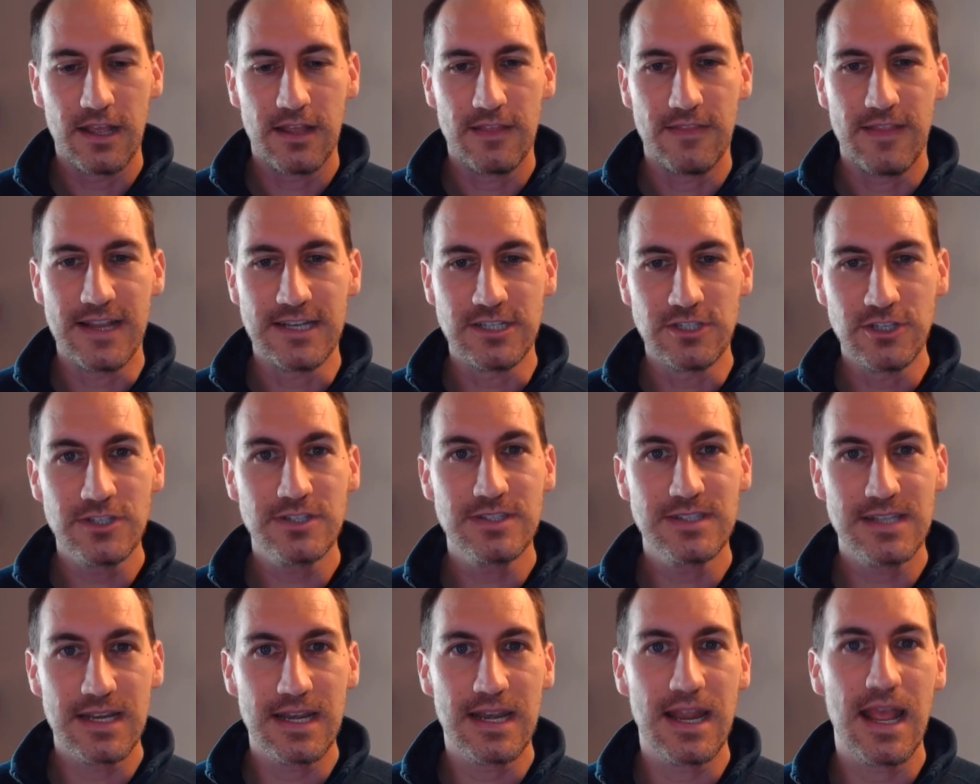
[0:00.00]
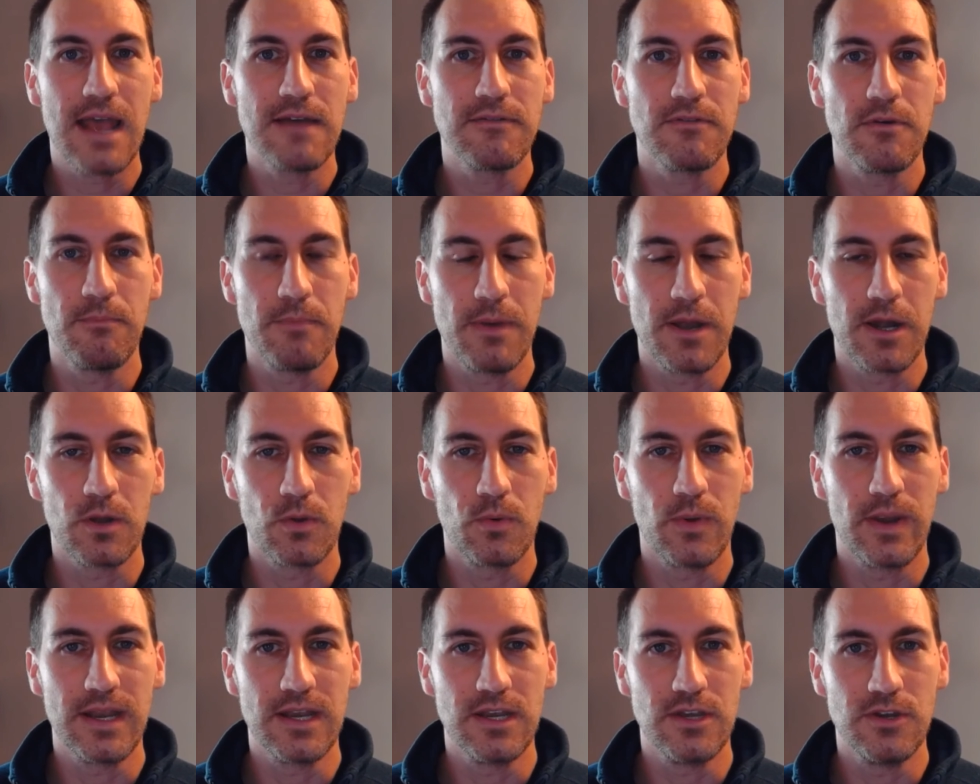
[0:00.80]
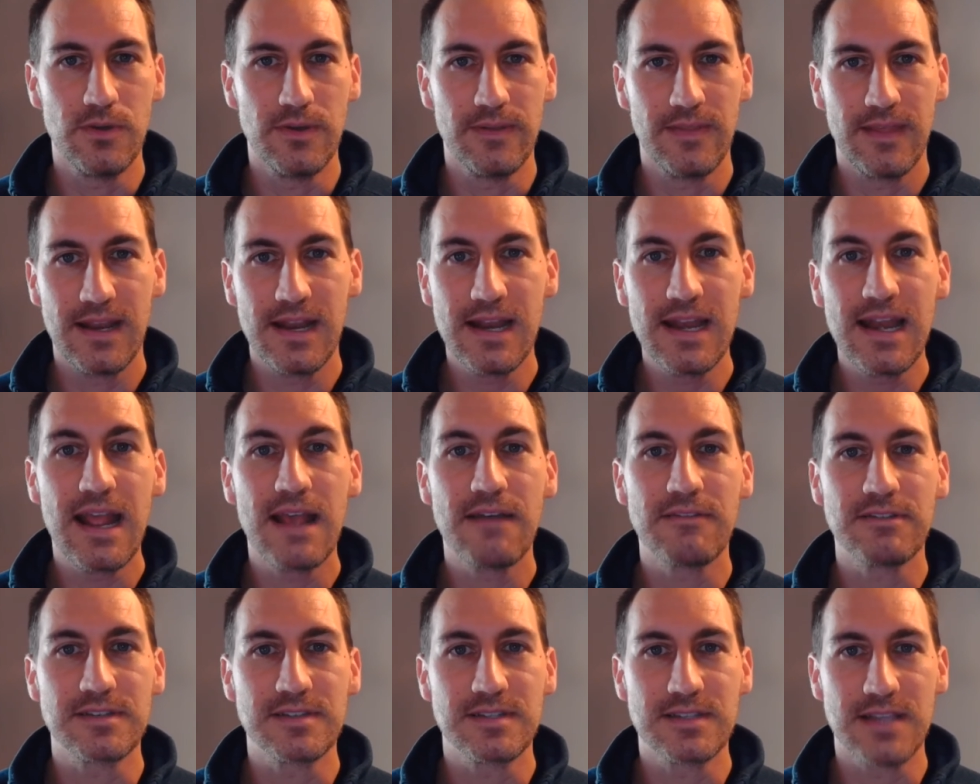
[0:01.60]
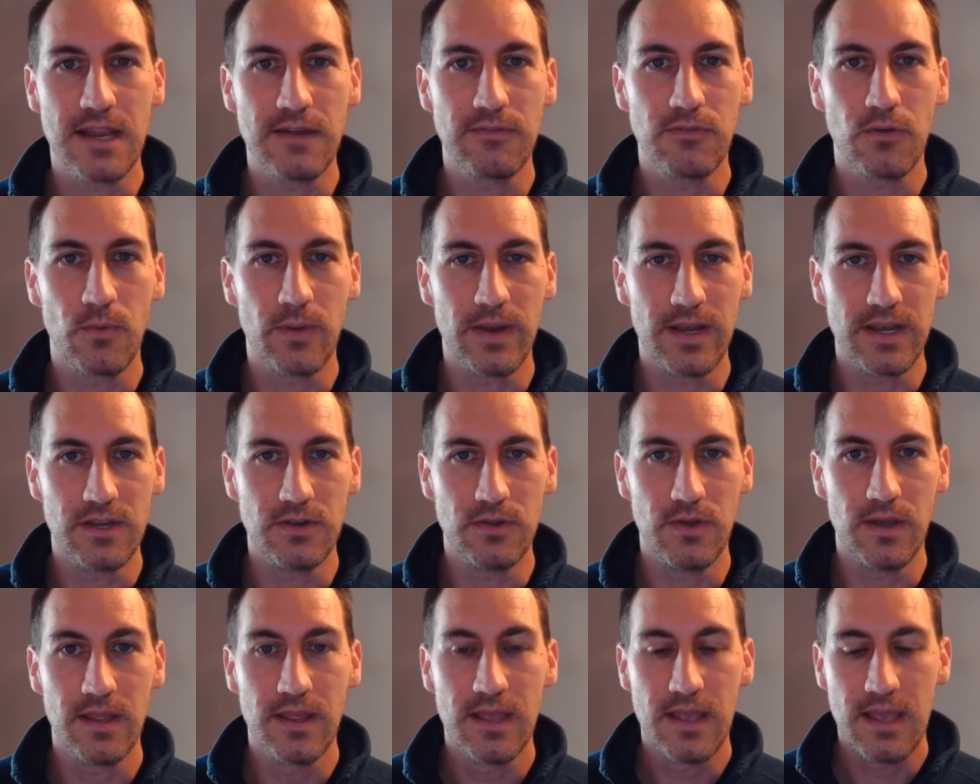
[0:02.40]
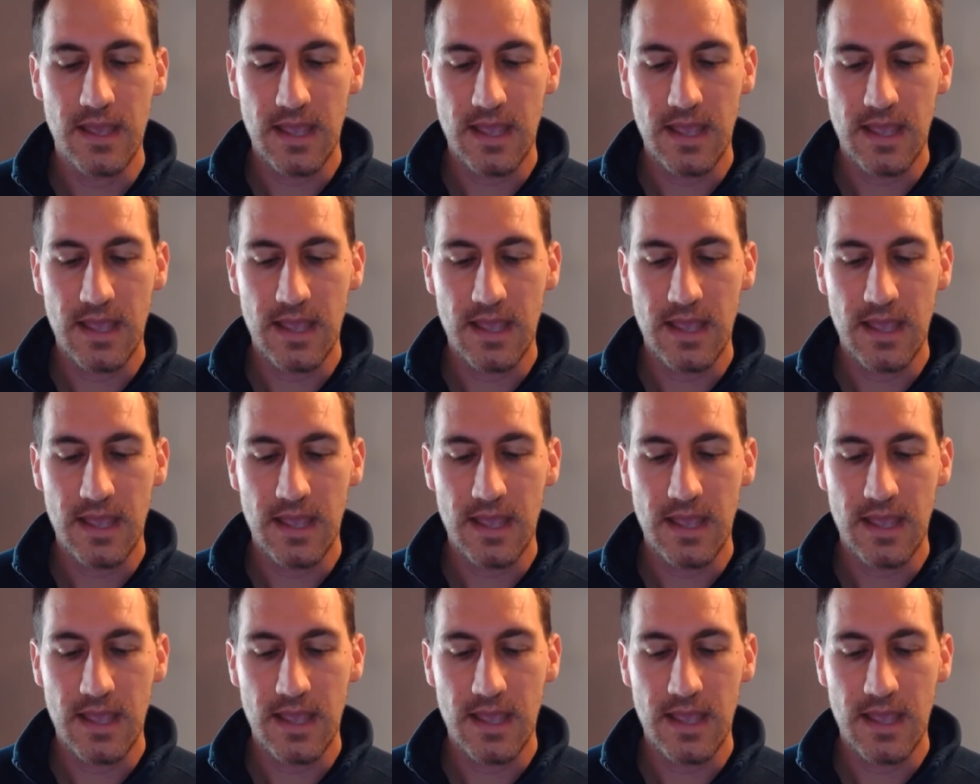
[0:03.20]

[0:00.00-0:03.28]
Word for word: they just didn't have a better way to do it. They didn't have a safer way to do it.